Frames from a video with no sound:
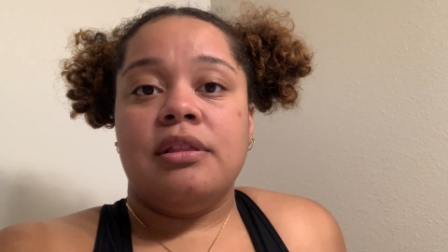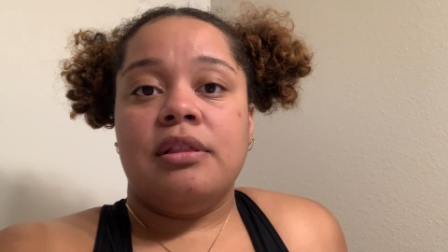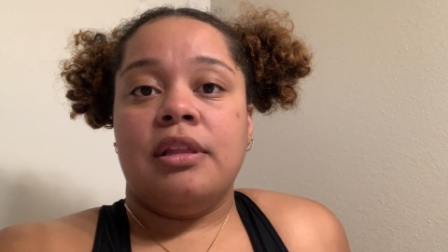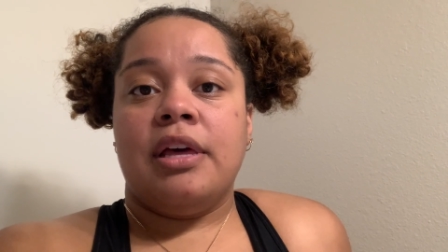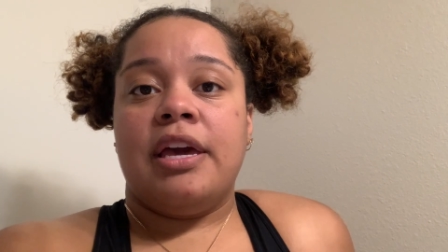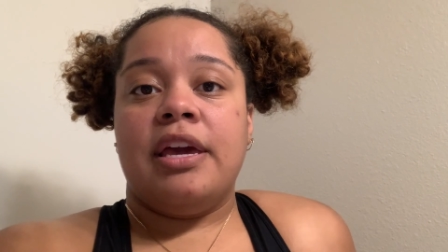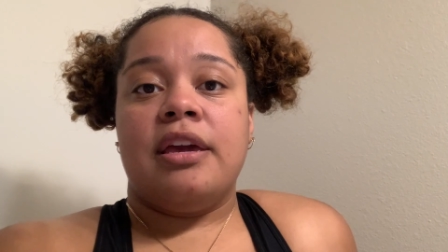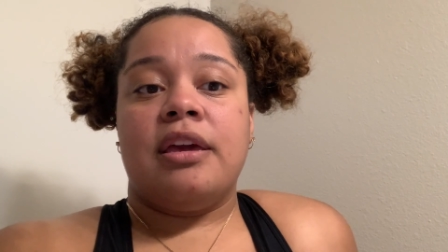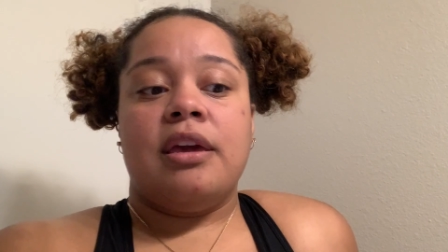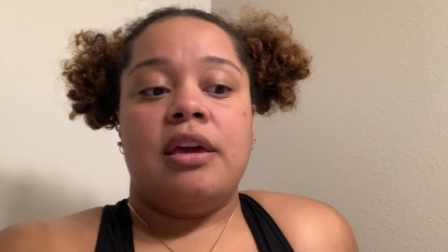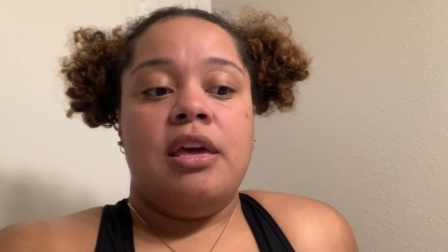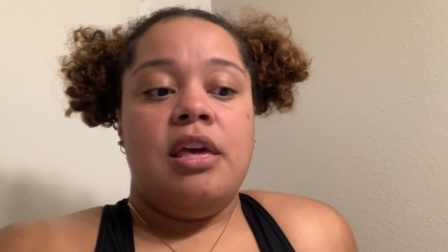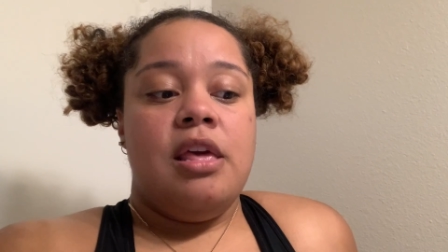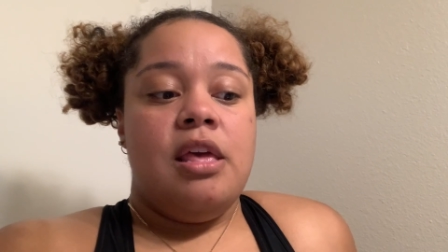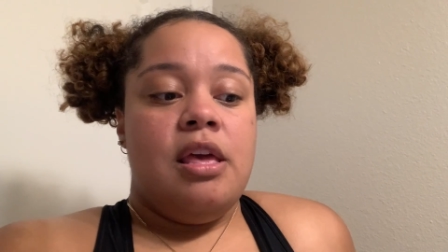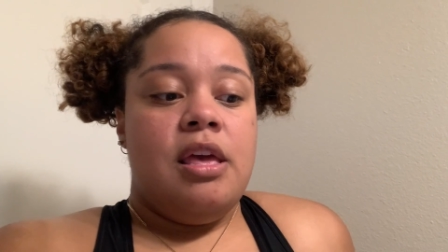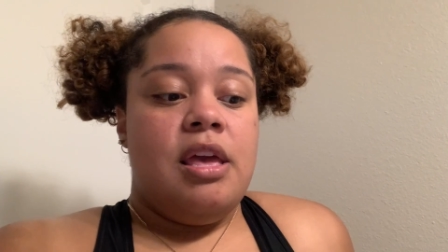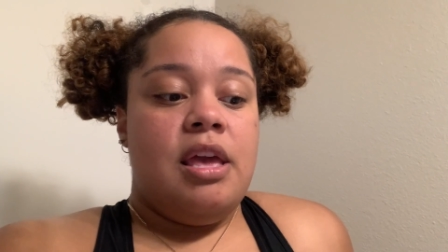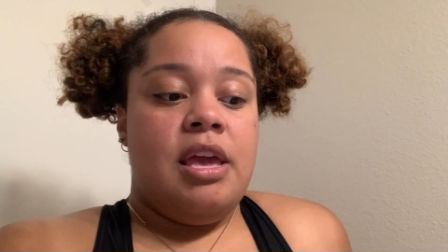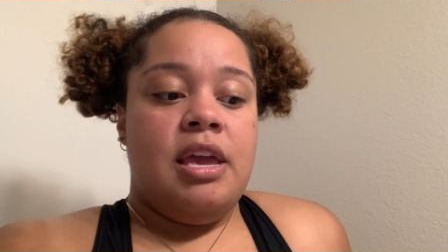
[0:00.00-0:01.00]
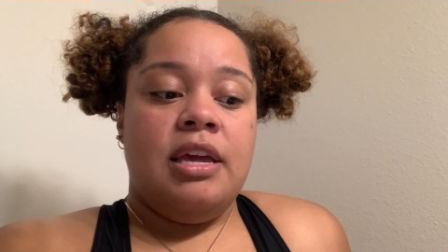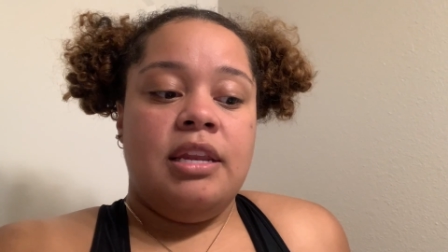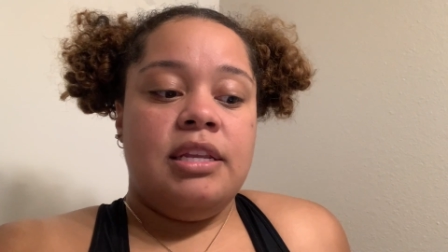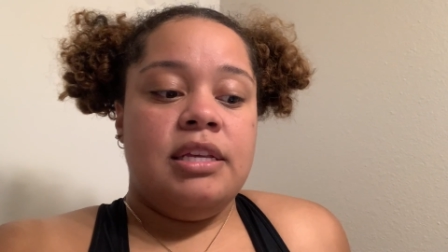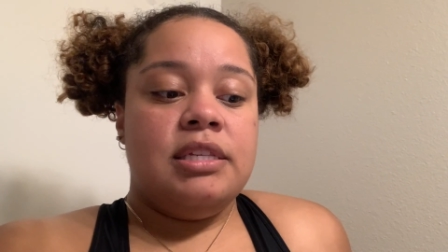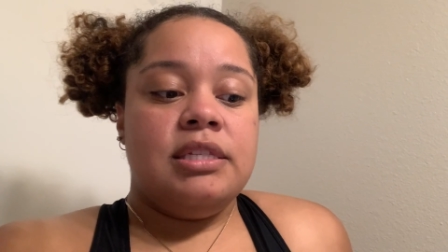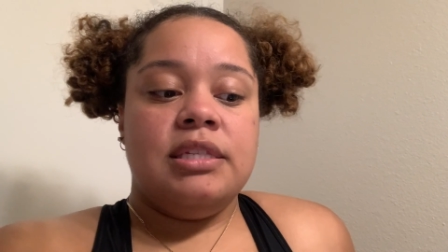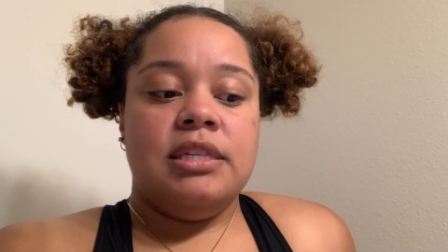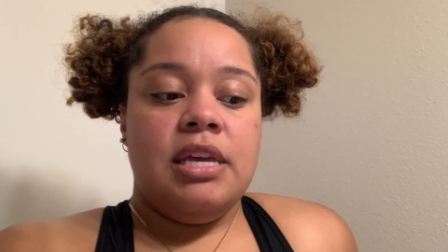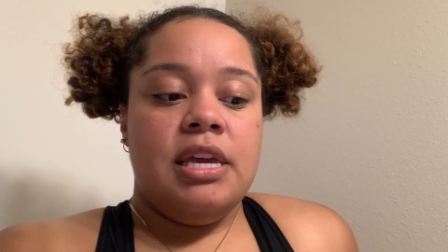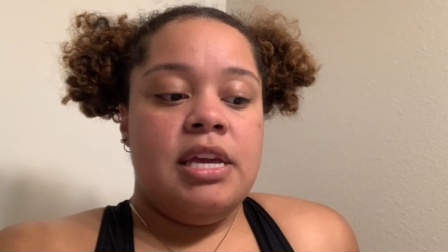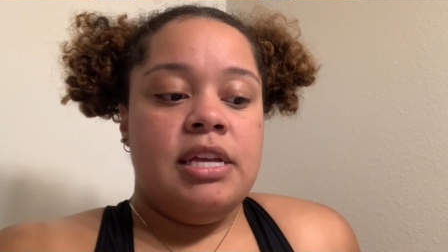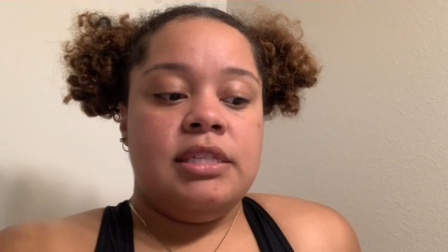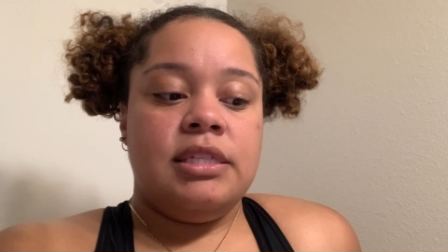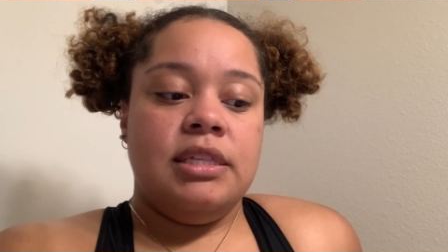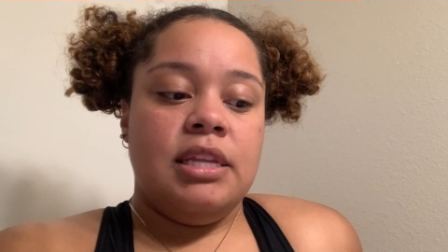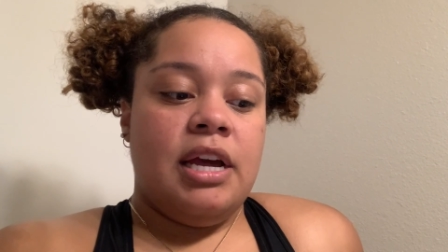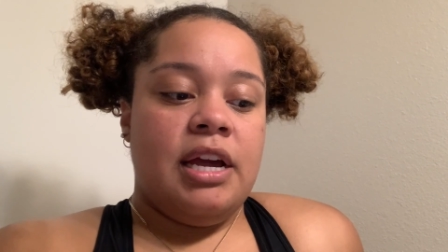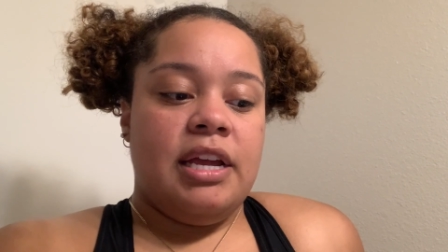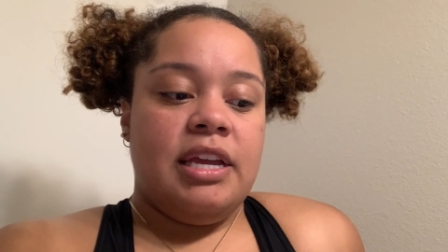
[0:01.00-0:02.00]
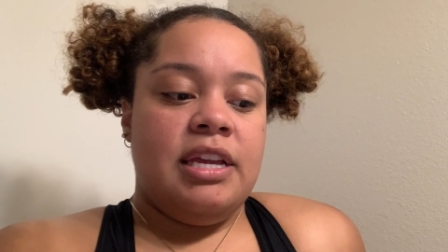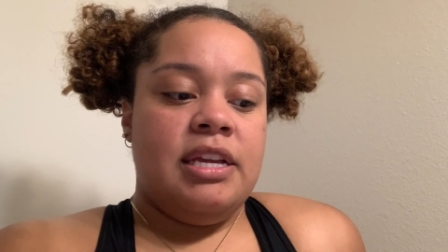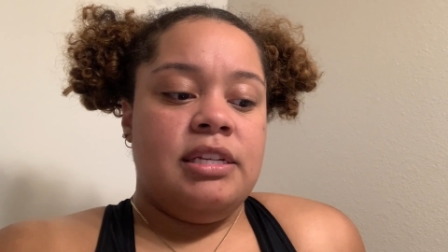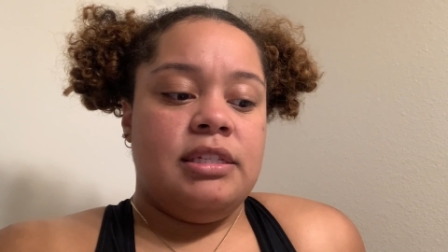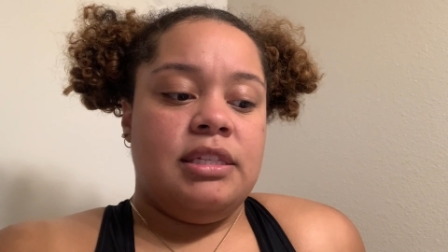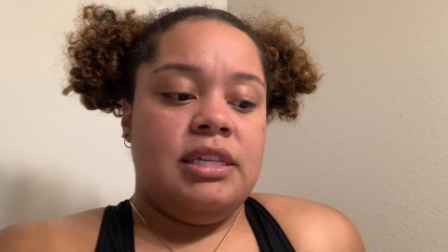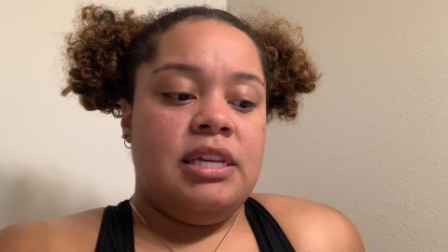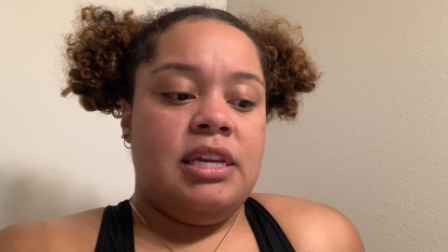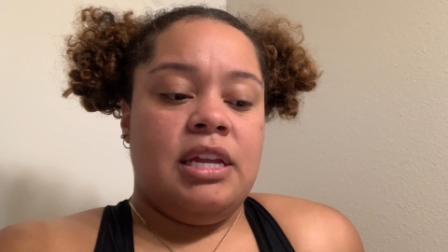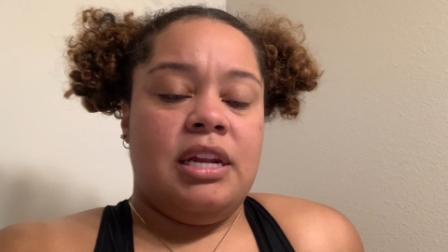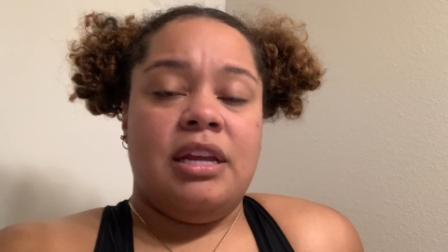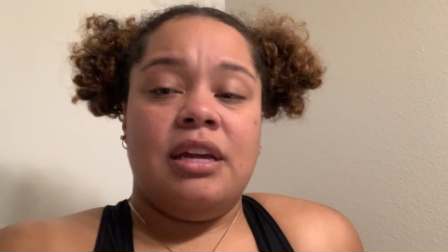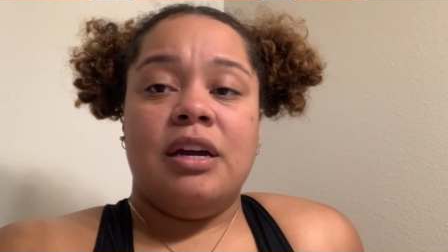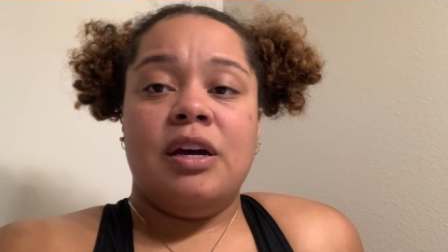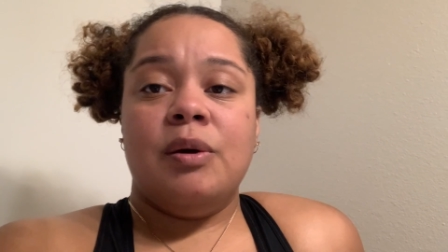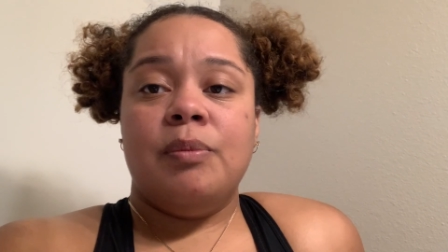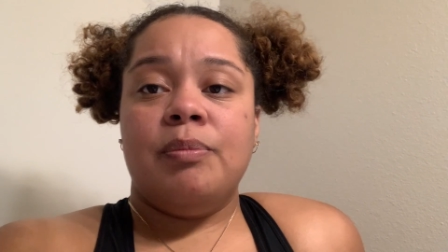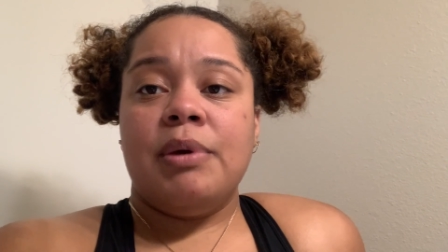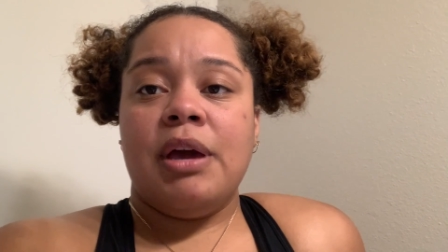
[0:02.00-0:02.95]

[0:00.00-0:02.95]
Like, it's not easy getting up